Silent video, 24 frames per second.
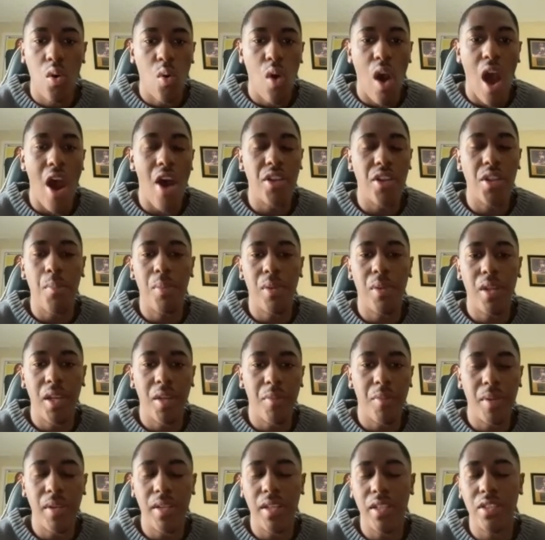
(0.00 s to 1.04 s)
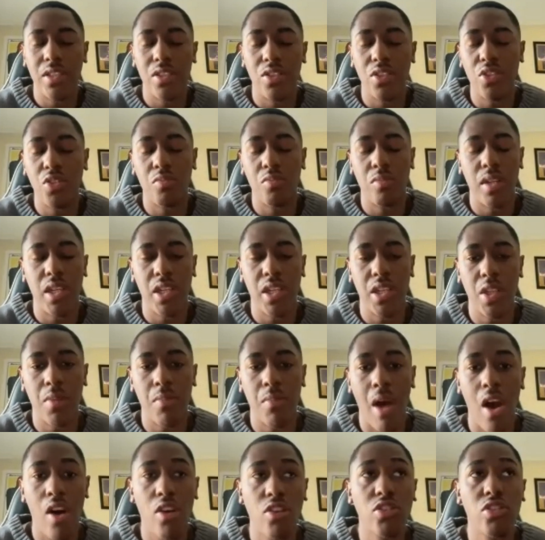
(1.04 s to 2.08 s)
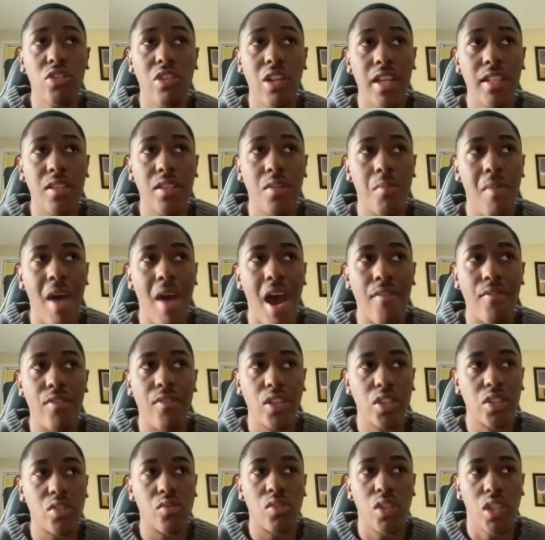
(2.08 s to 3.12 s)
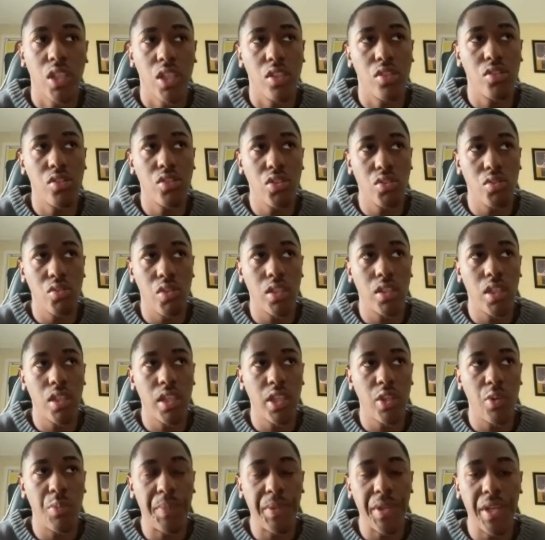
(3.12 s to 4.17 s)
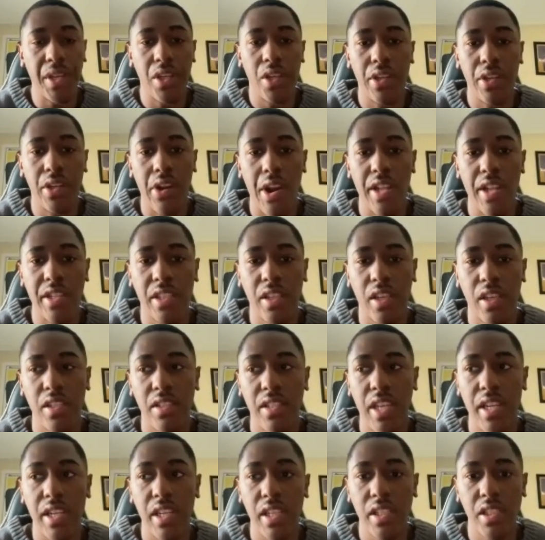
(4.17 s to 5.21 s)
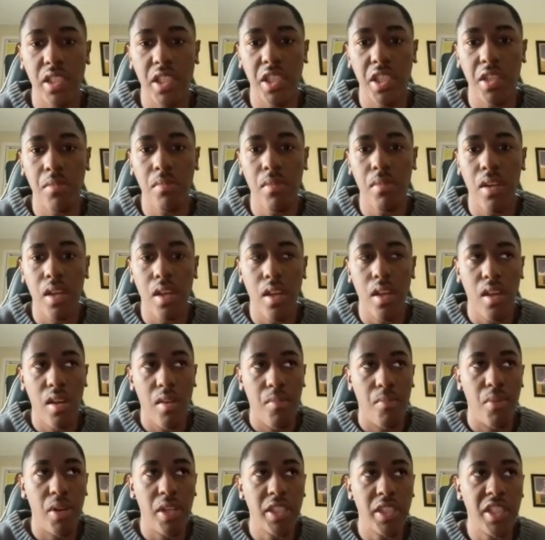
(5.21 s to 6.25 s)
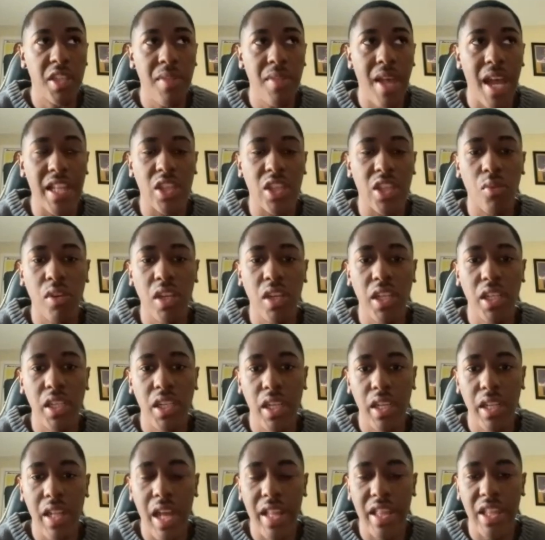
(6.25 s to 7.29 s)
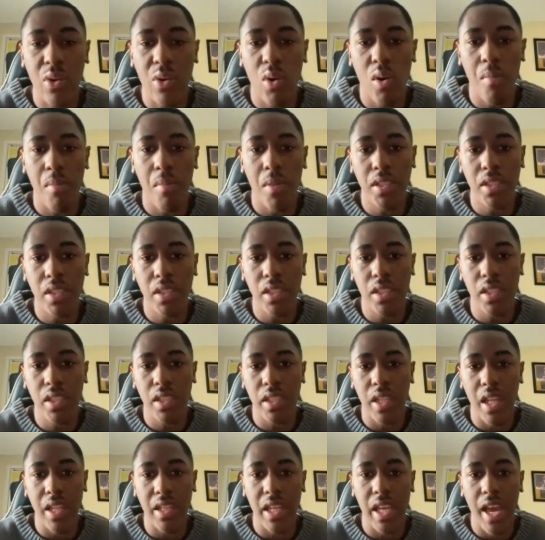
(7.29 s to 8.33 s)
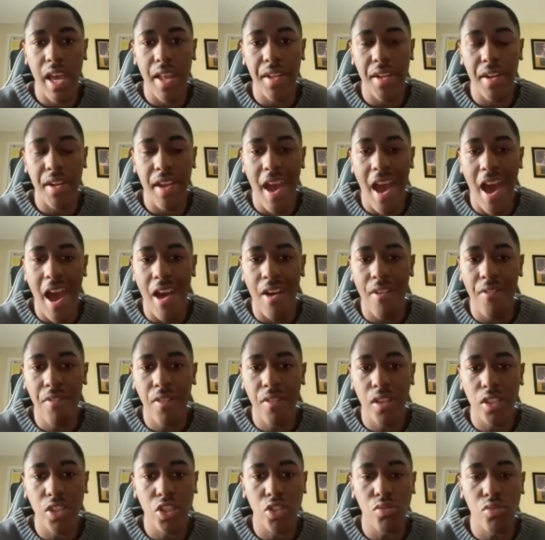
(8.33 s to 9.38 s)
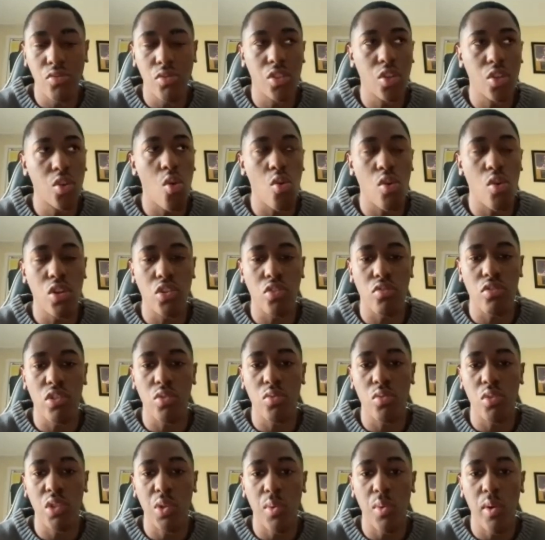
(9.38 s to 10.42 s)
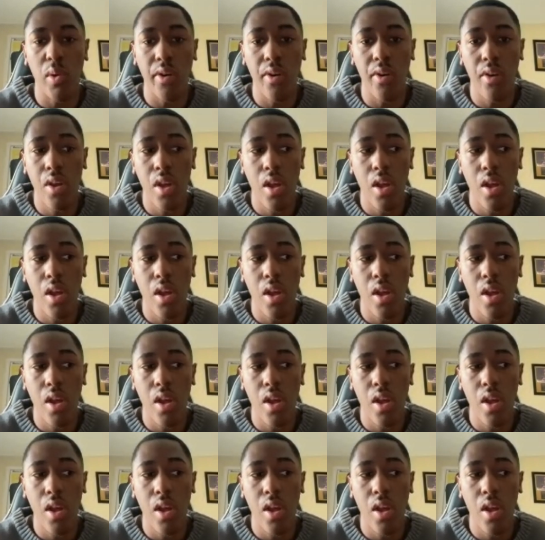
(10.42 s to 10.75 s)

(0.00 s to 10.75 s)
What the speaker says: how to play because there's too many of them. I also like the Mavericks rookie too. I think he'll play good. Contending team brings them that 3-and-D that they were missing and that they didn't have. Shoot corner threes really well.